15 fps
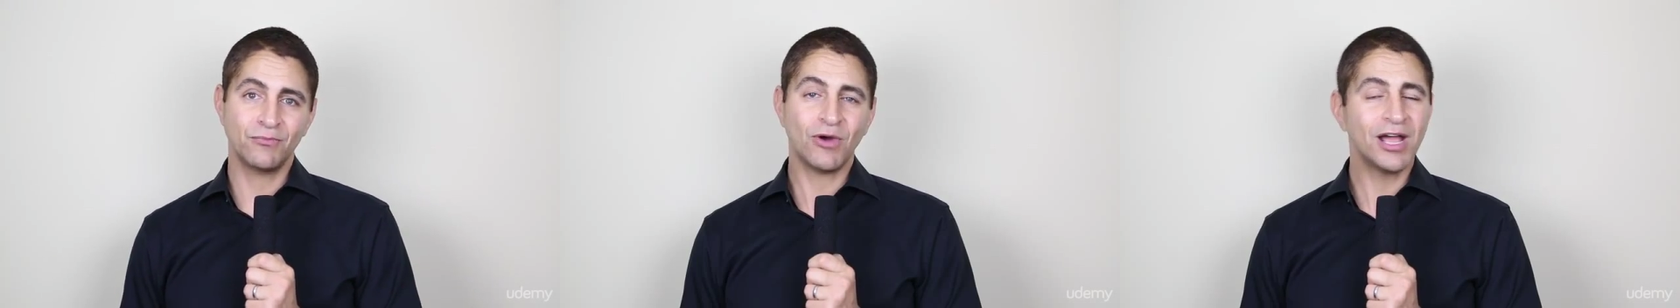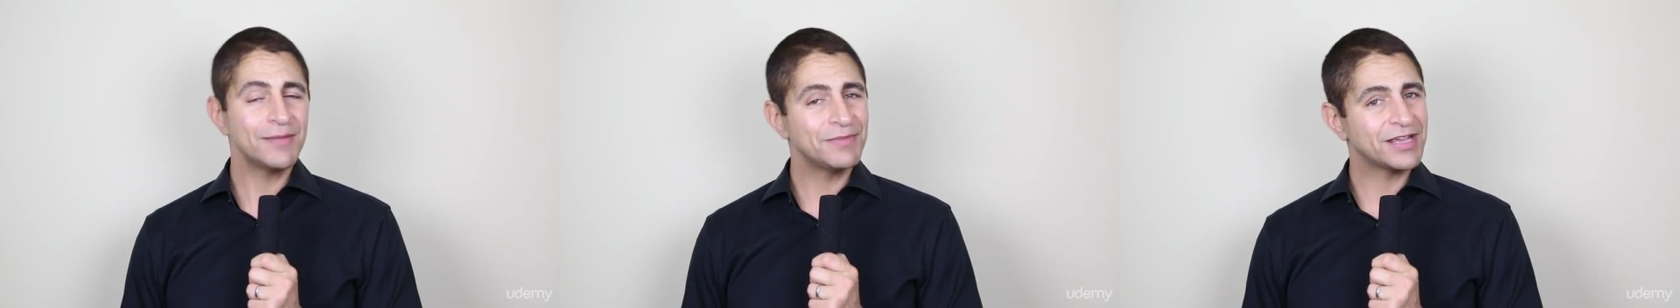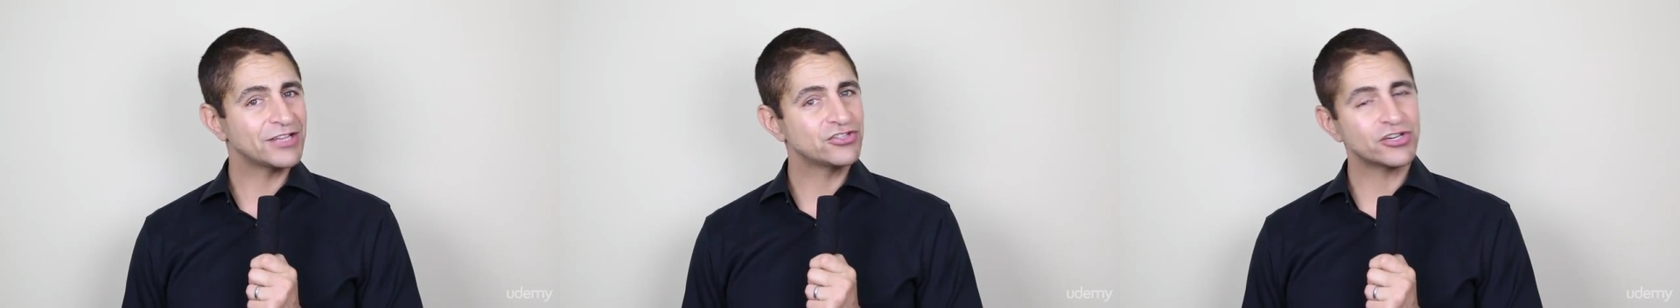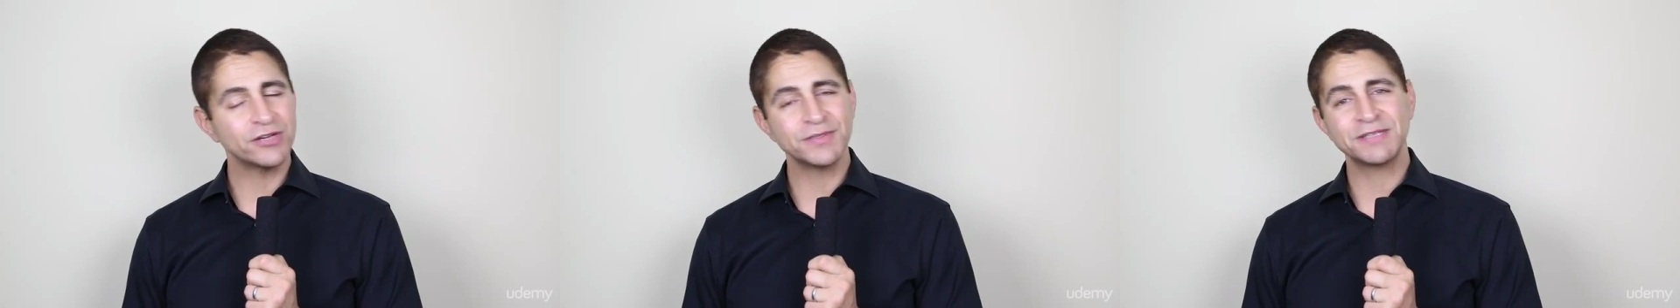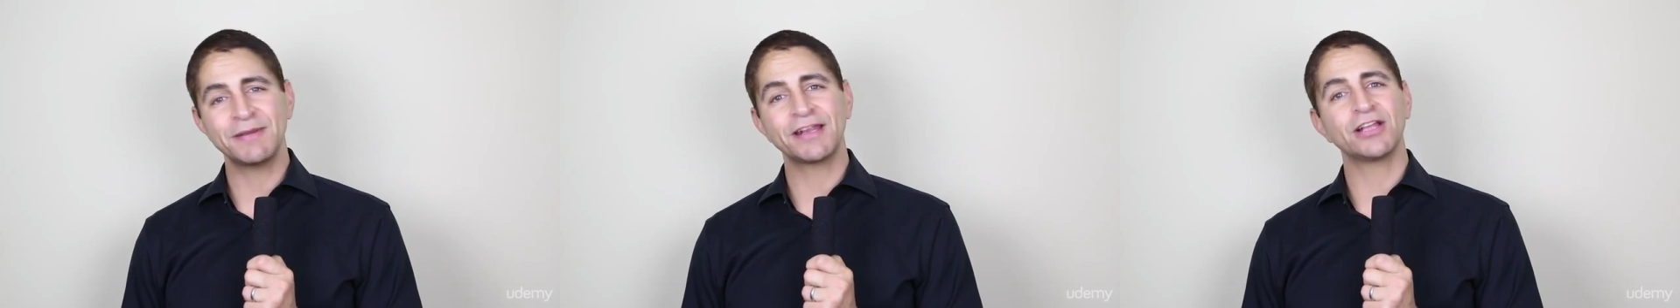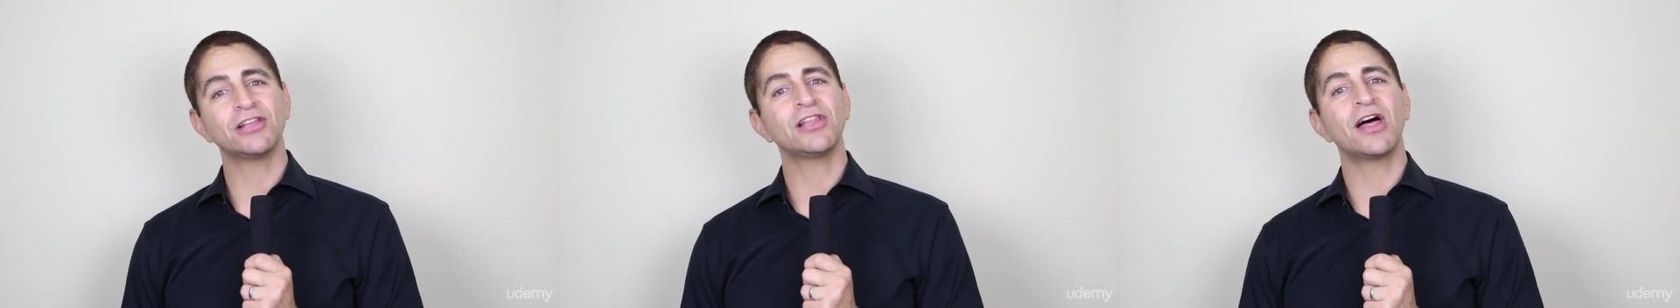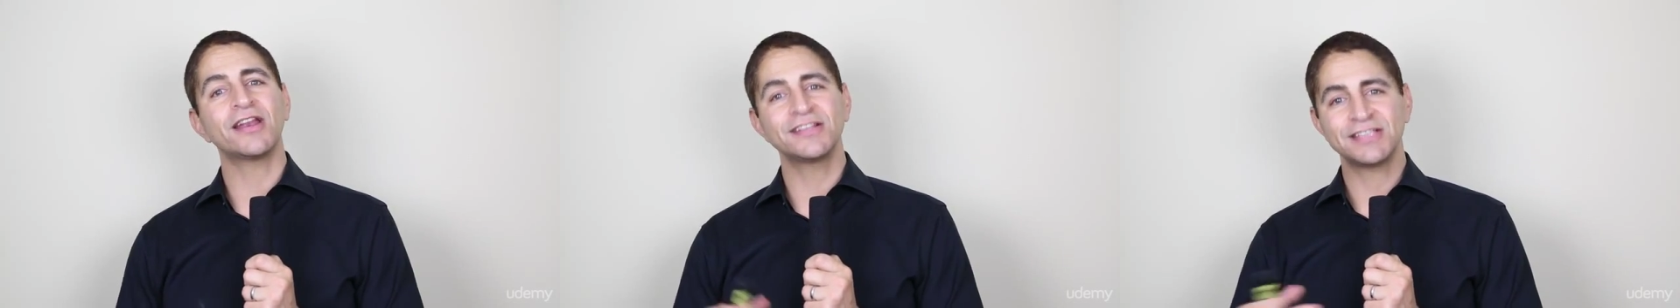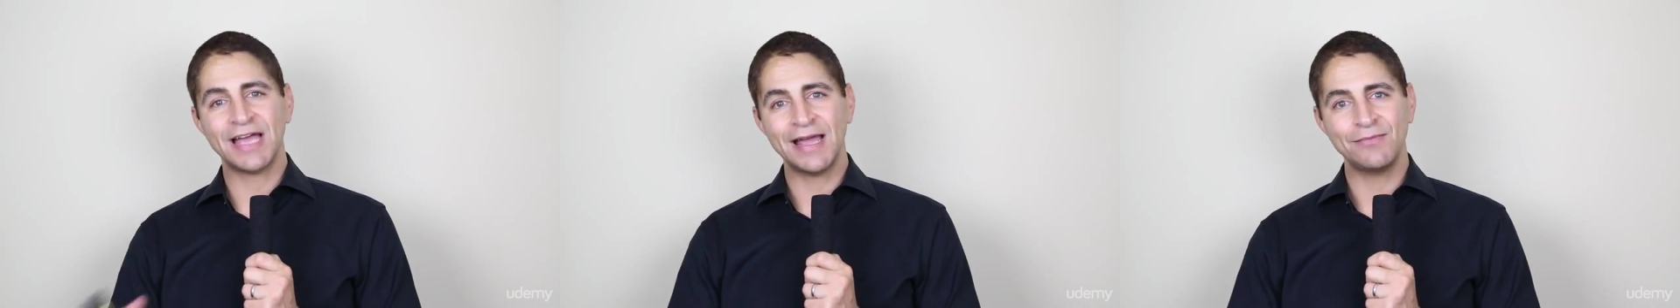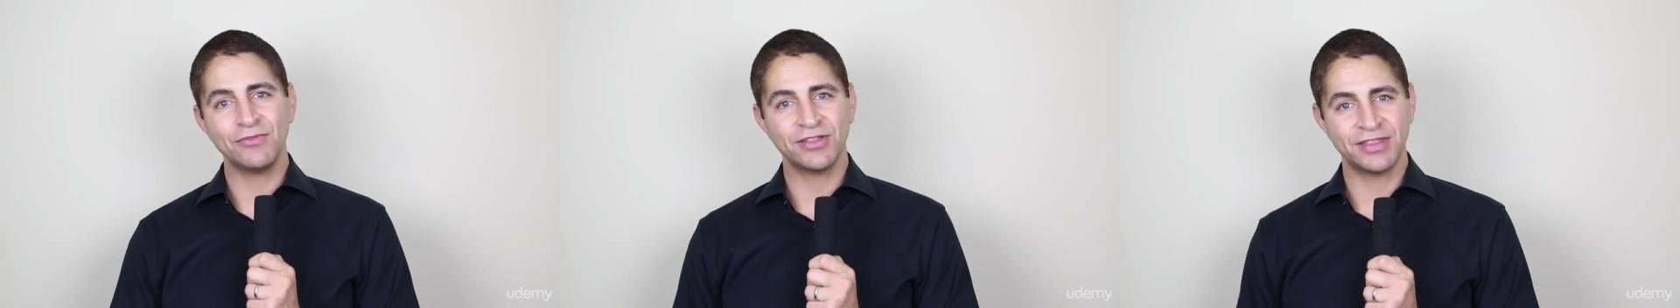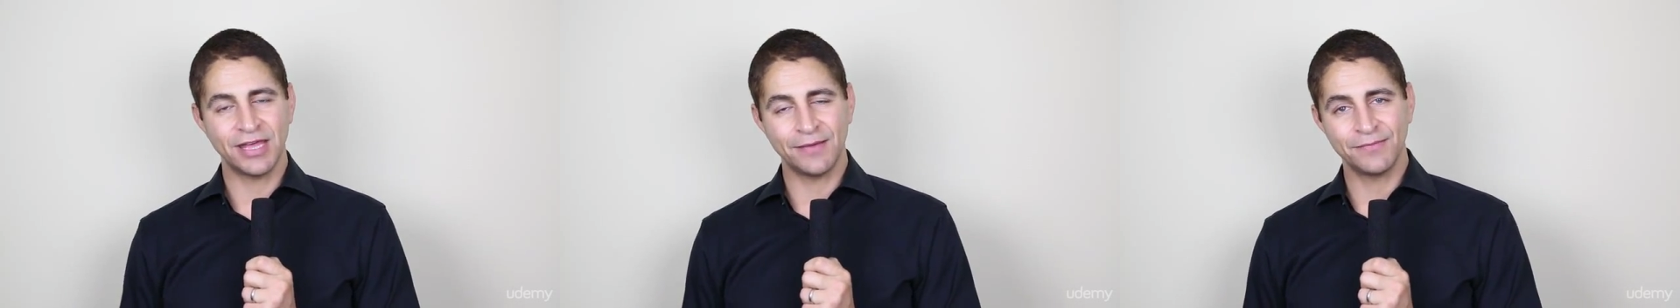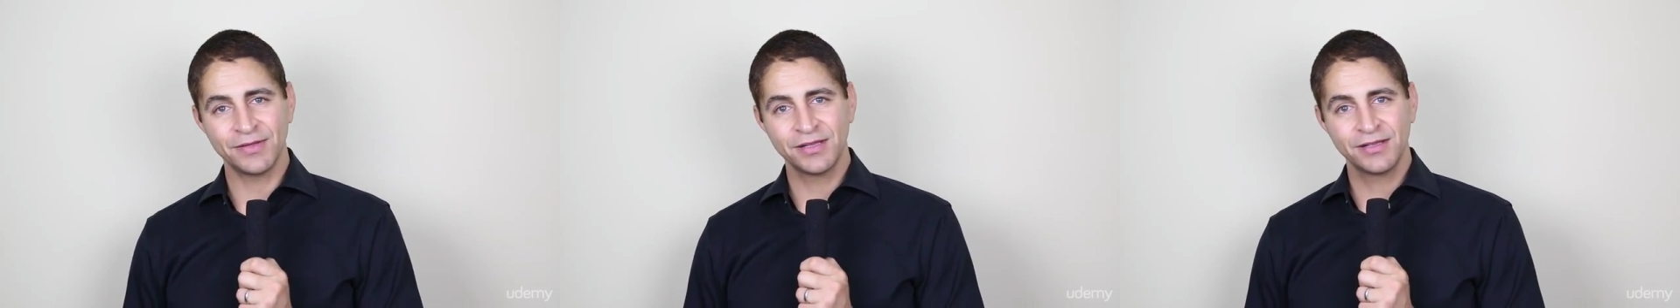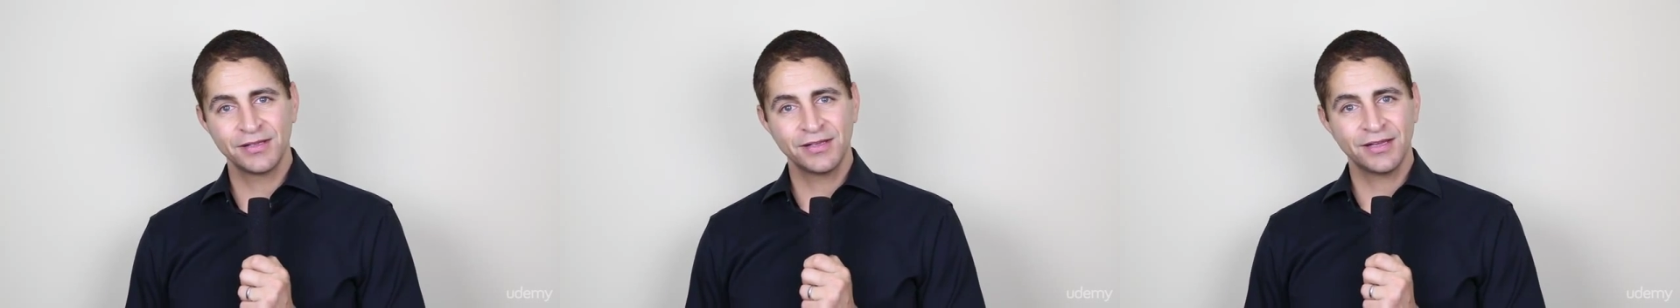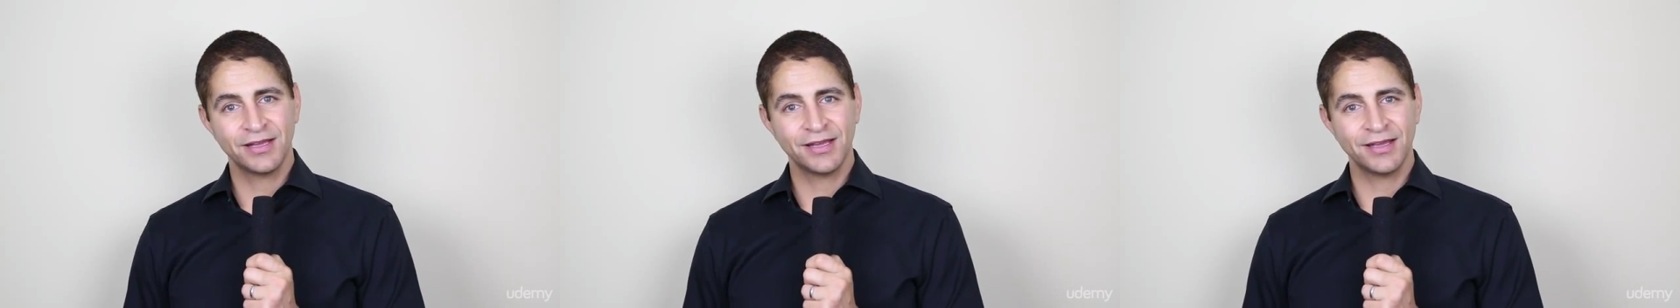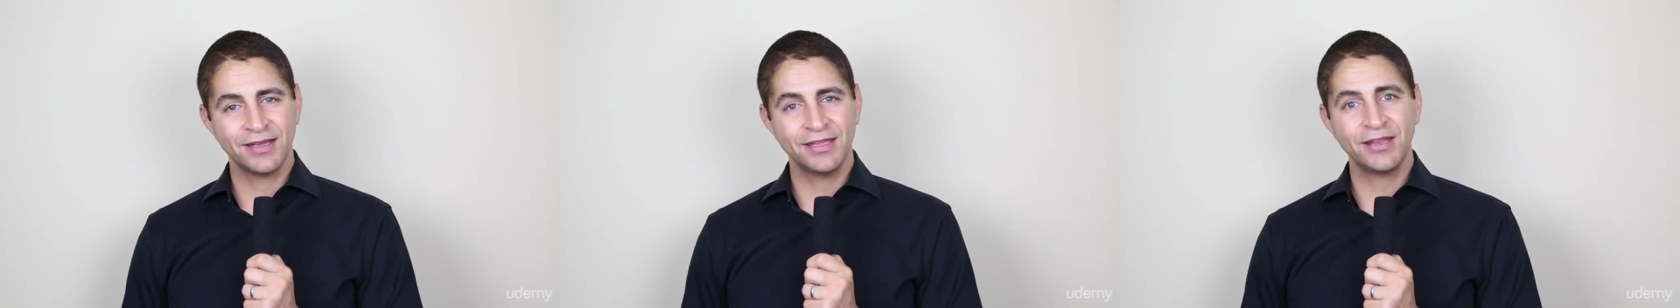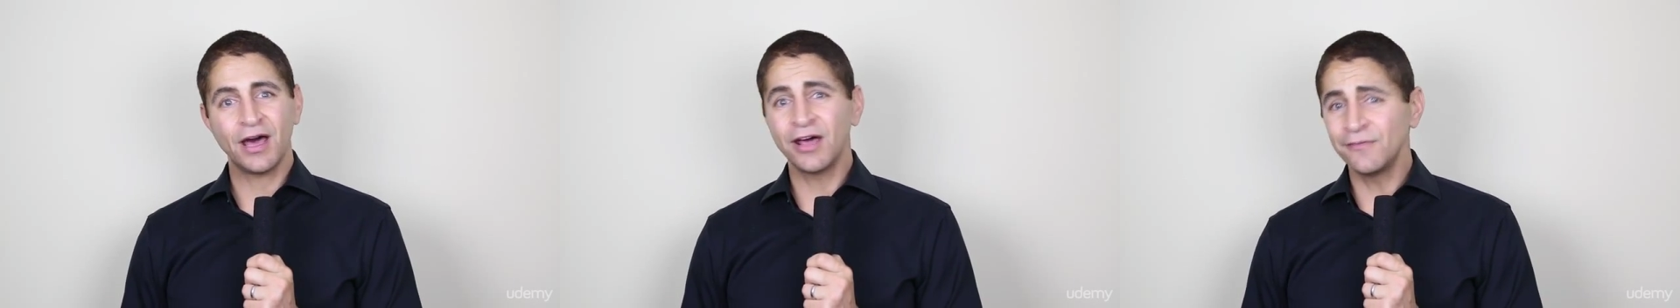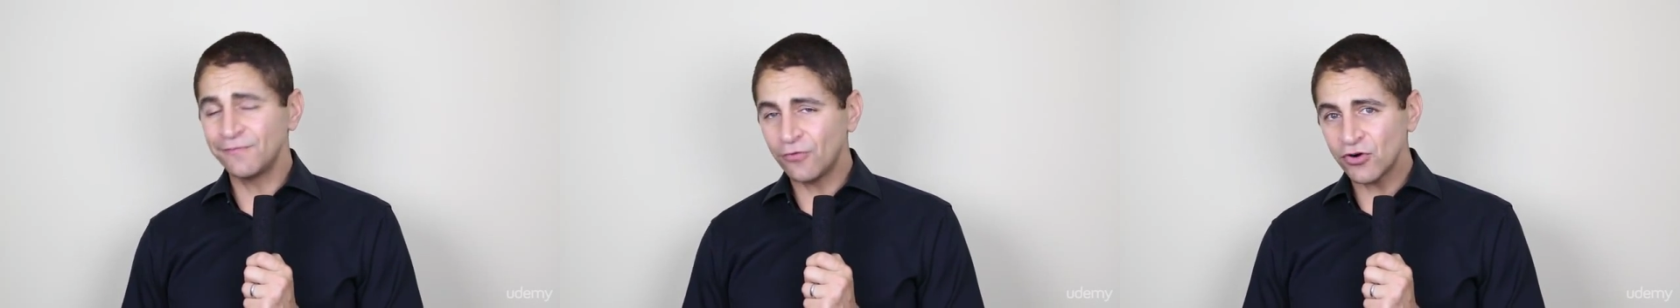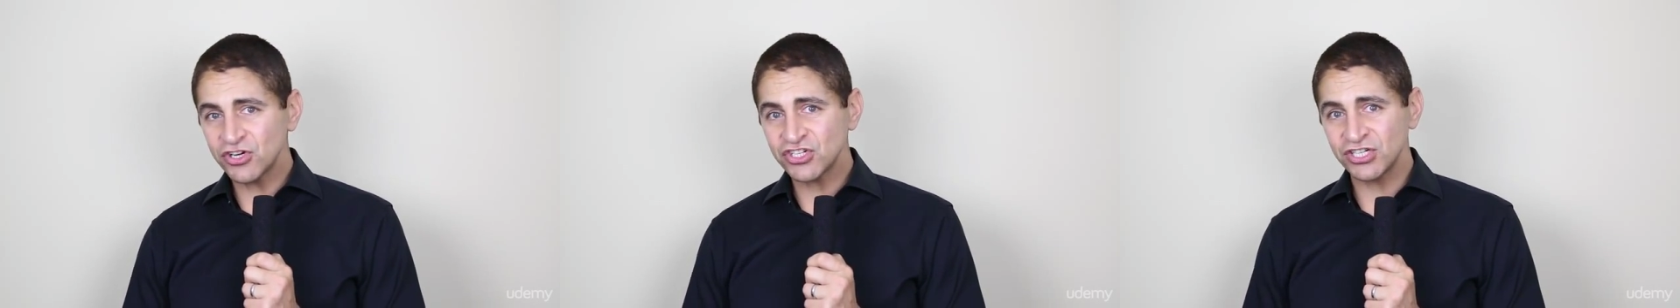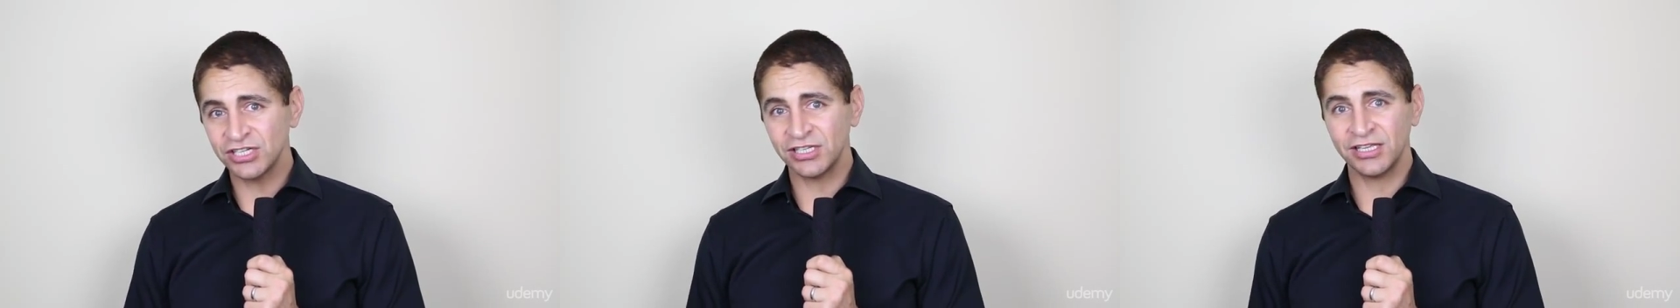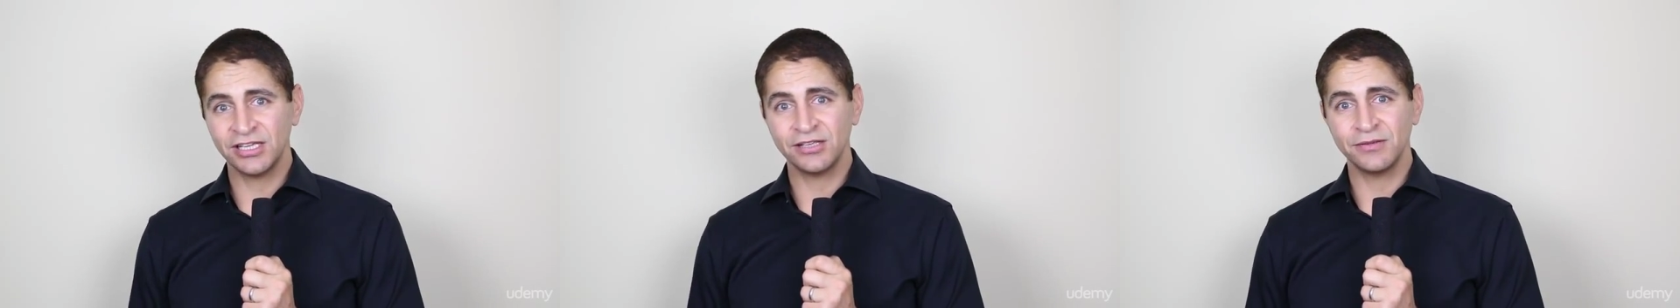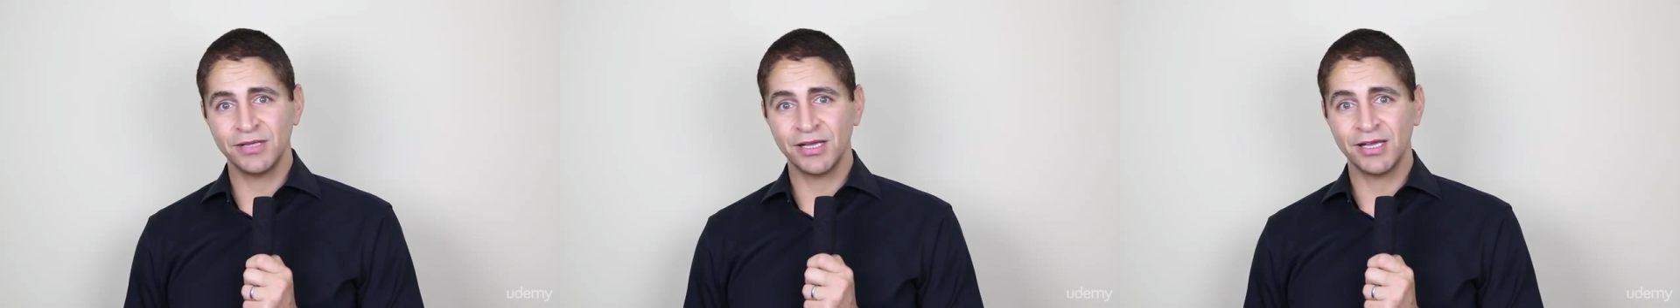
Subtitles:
Why? Because you're going to be spending a lot of time with them. And unfortunately,